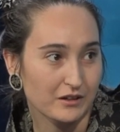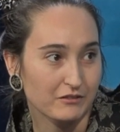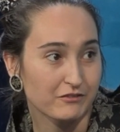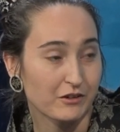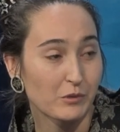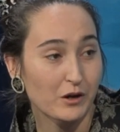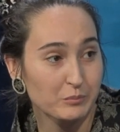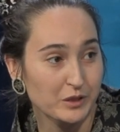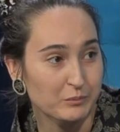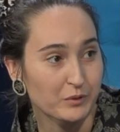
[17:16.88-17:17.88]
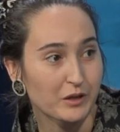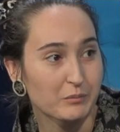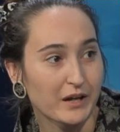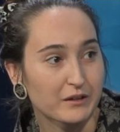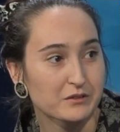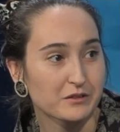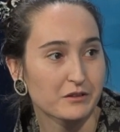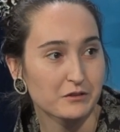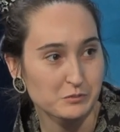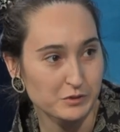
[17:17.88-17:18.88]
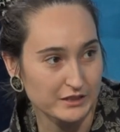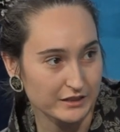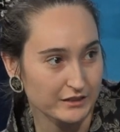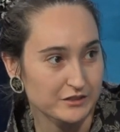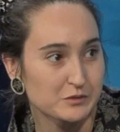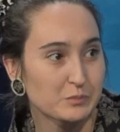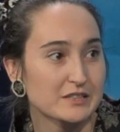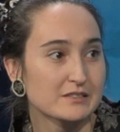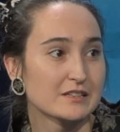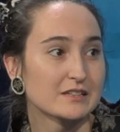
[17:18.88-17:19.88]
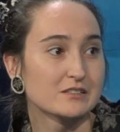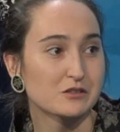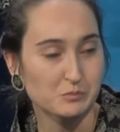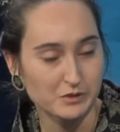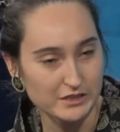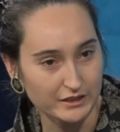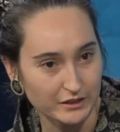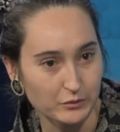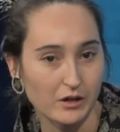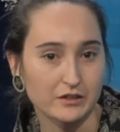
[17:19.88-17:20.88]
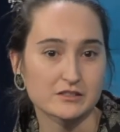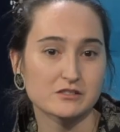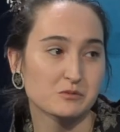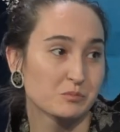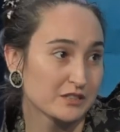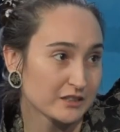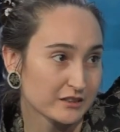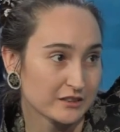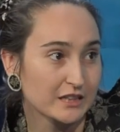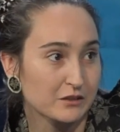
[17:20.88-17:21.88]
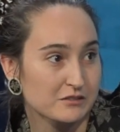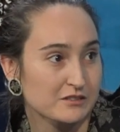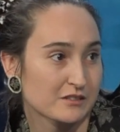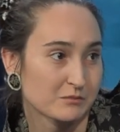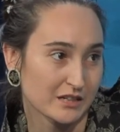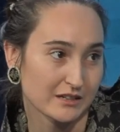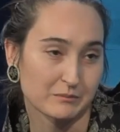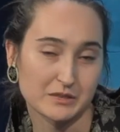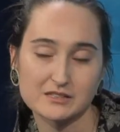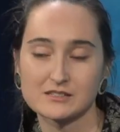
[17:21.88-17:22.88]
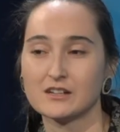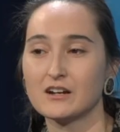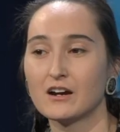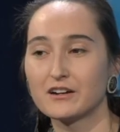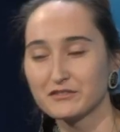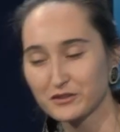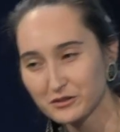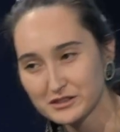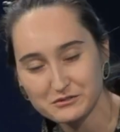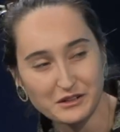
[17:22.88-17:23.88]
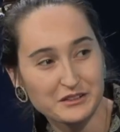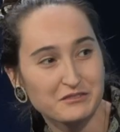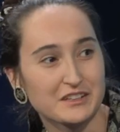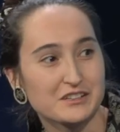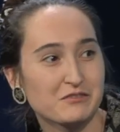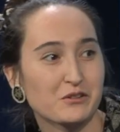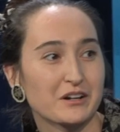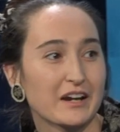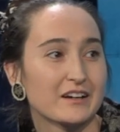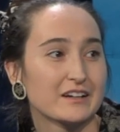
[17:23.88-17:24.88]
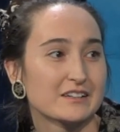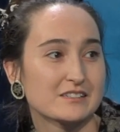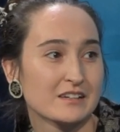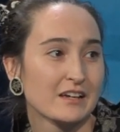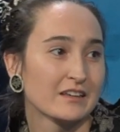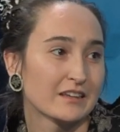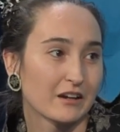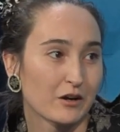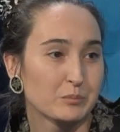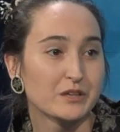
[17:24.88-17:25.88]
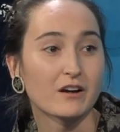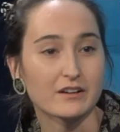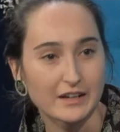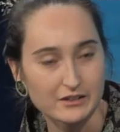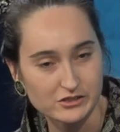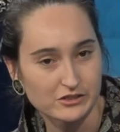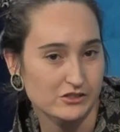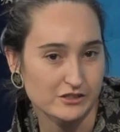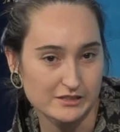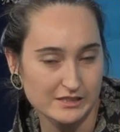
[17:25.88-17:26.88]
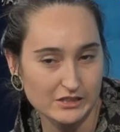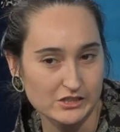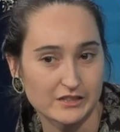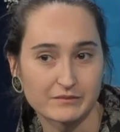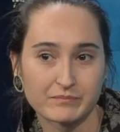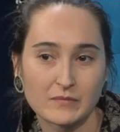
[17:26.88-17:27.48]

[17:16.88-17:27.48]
from our people about those particular species, those particular waters, those particular ecosystem dynamics are of course relevant for areas that are beyond national jurisdiction.